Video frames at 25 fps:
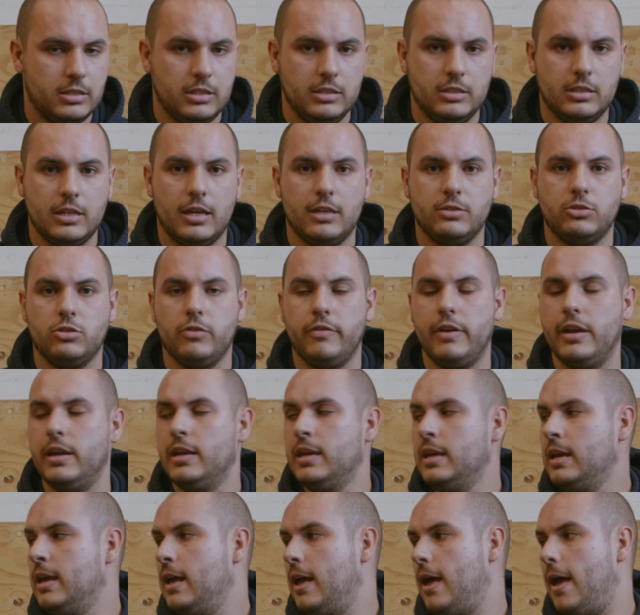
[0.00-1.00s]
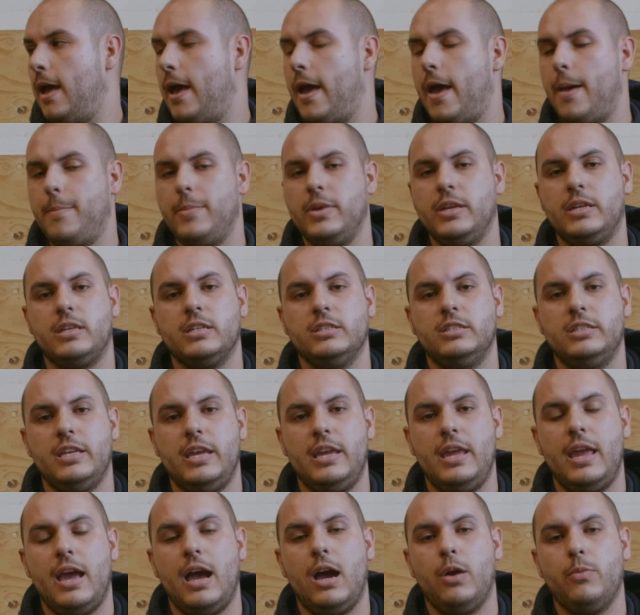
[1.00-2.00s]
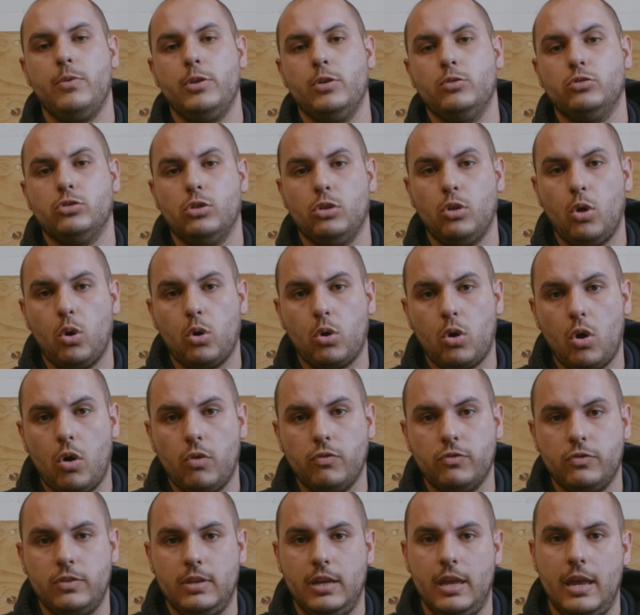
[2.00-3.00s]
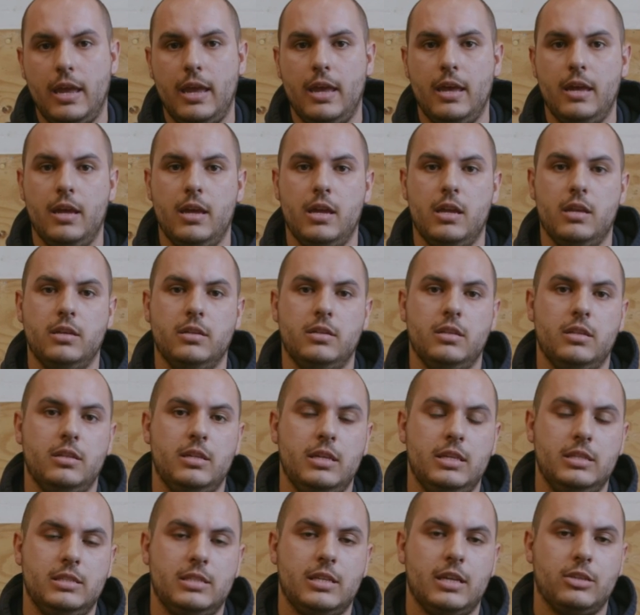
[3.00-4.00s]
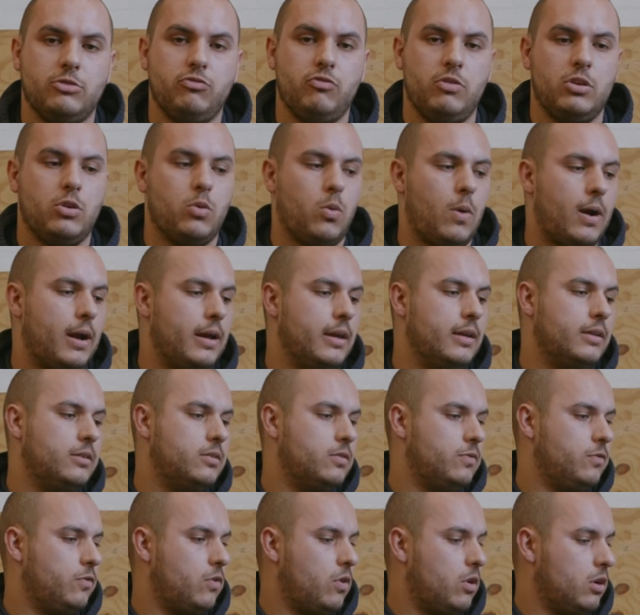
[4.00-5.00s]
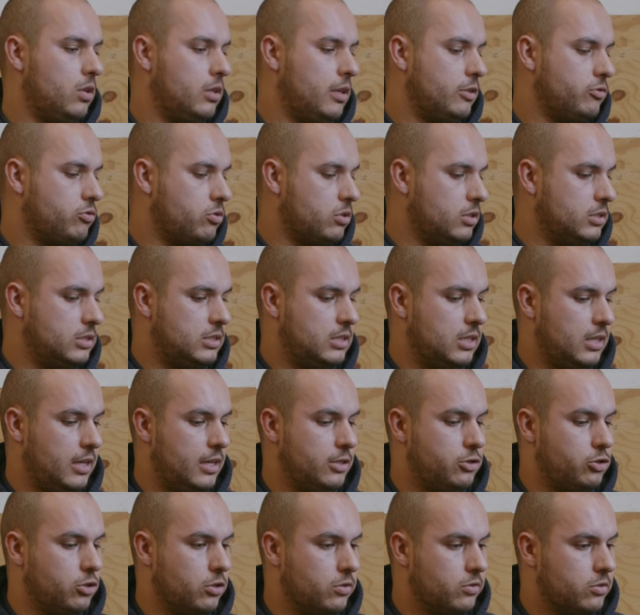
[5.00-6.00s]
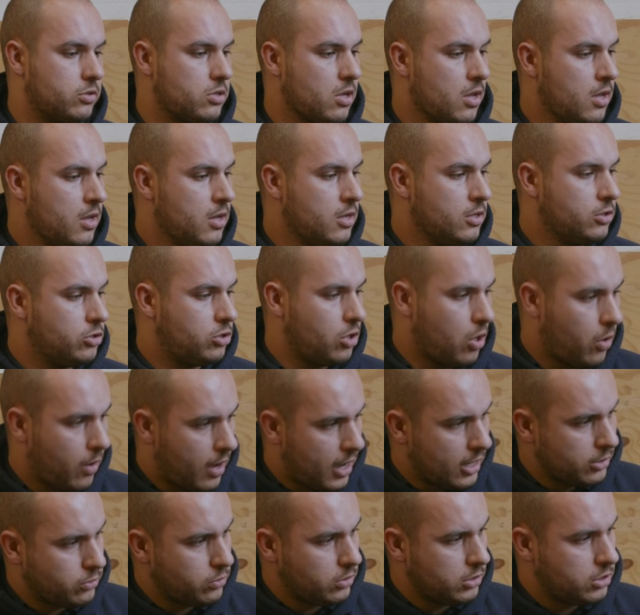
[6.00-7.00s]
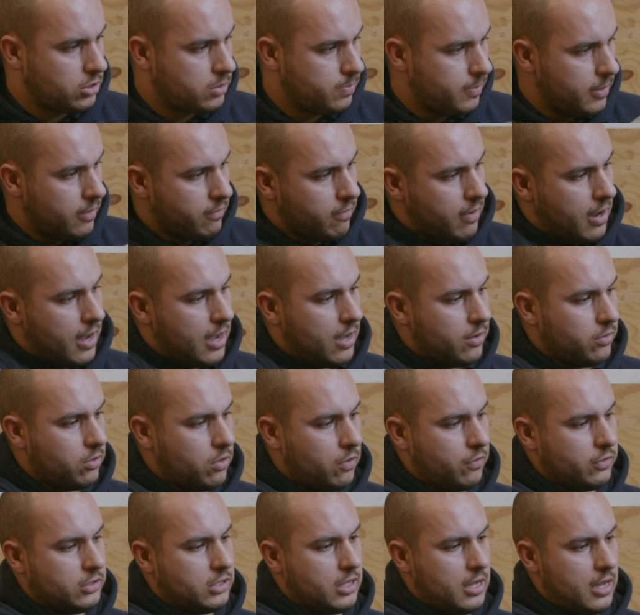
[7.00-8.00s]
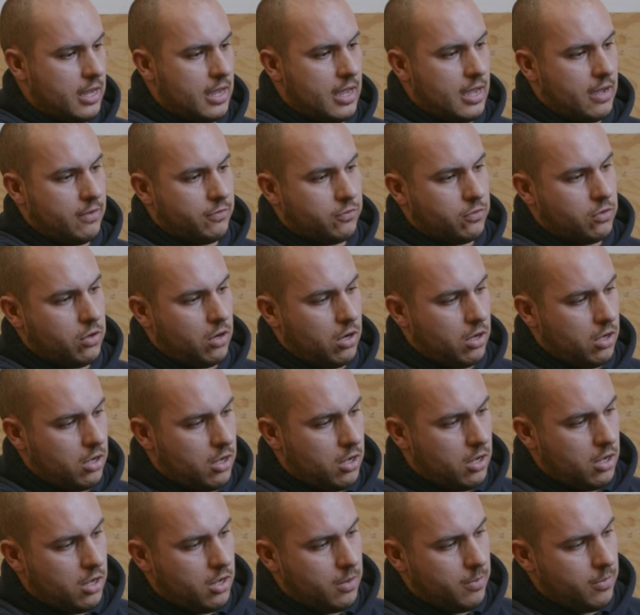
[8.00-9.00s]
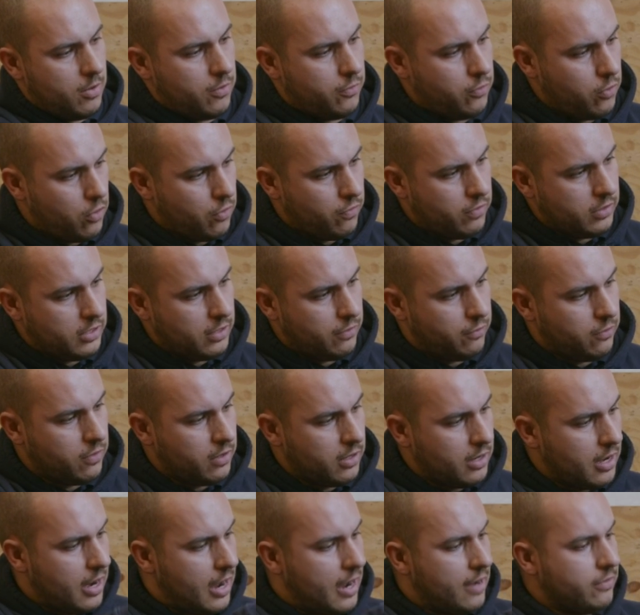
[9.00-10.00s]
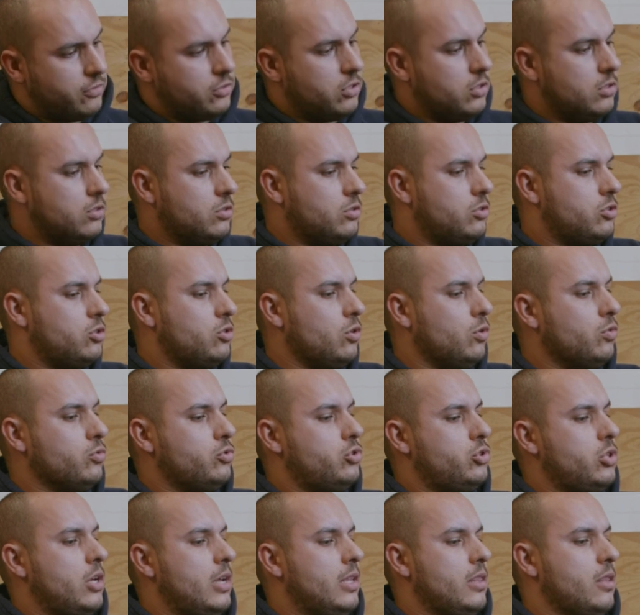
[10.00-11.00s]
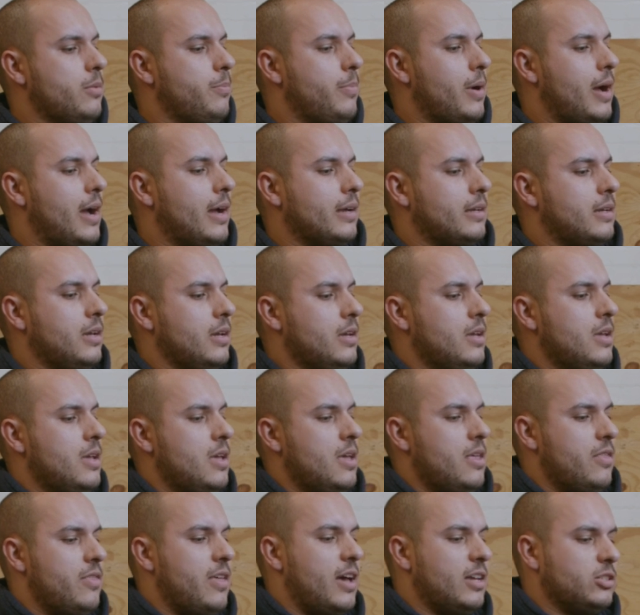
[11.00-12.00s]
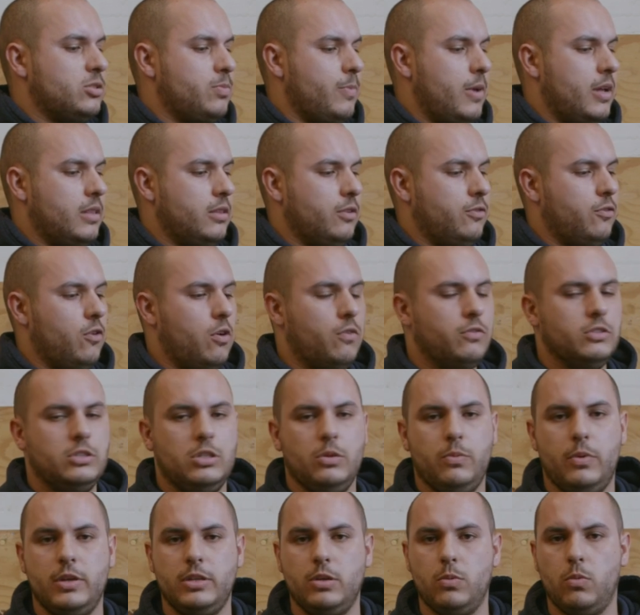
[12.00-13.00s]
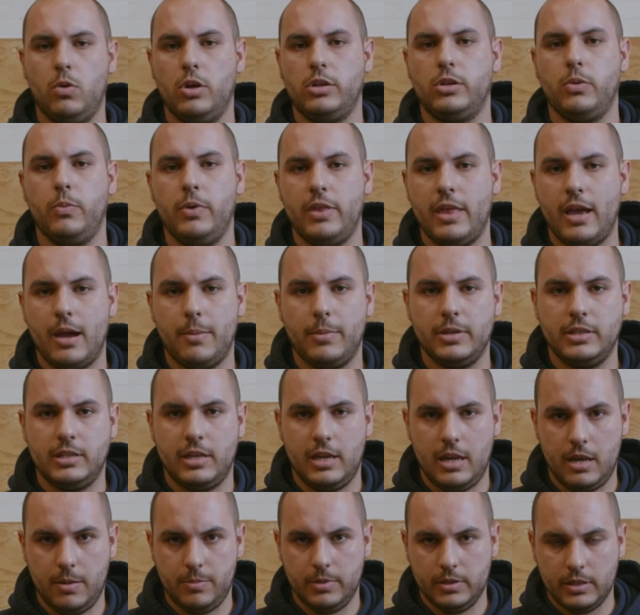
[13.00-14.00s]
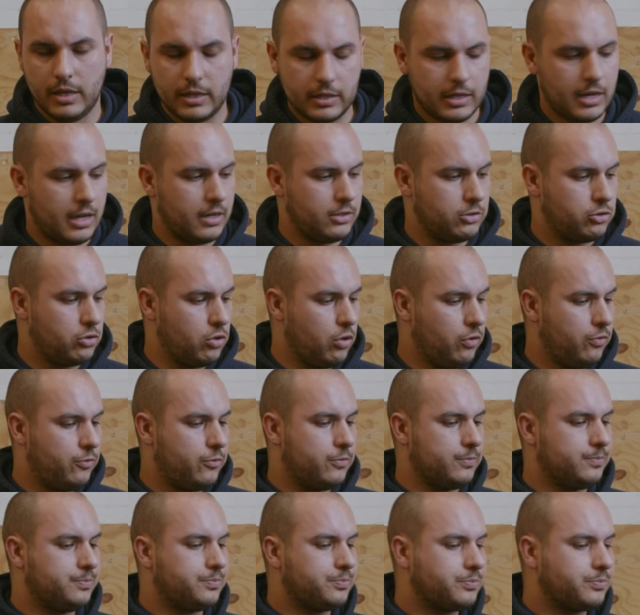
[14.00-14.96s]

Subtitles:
can see how we use a lock-off kit and the tests required for electrical installations. So as we spin round, obviously I've got a few other different knives and such in the bag. That's mainly for obviously when you're working with armoured cable, that kind of stuff.